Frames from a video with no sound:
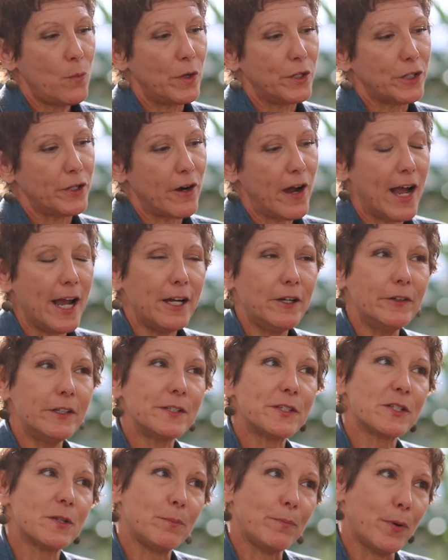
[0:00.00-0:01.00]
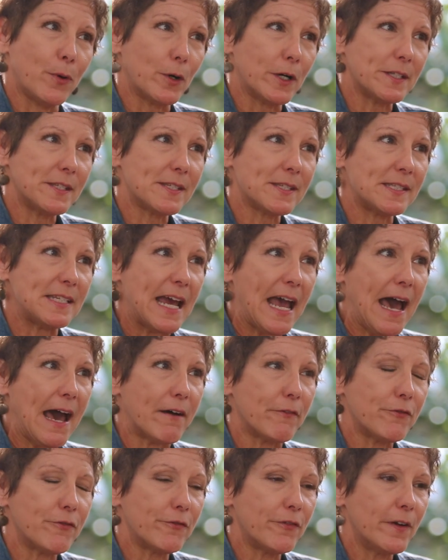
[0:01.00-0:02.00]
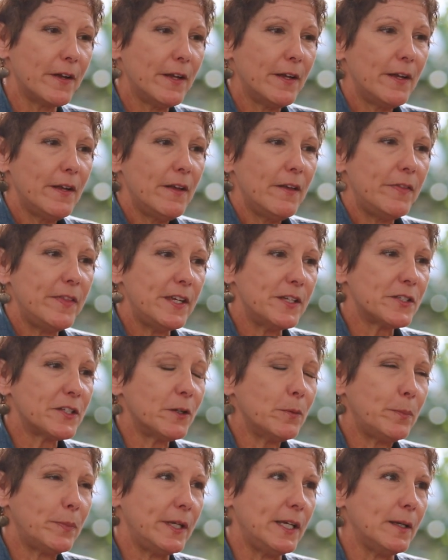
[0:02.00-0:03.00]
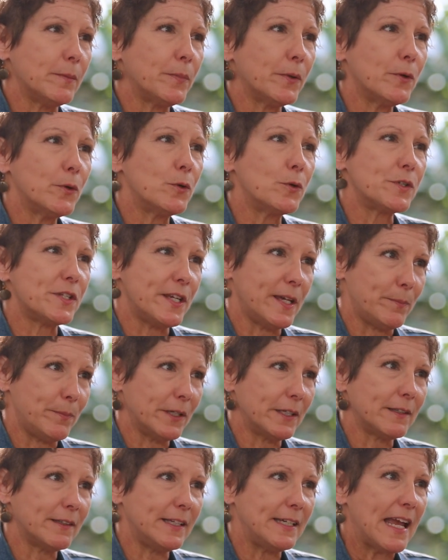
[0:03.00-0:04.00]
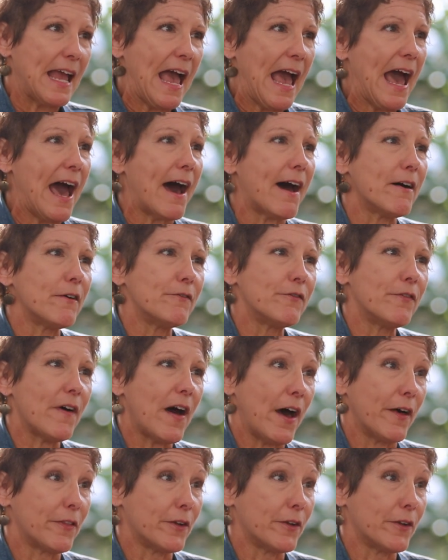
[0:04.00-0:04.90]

When you're hiring support staff, these are people who typically have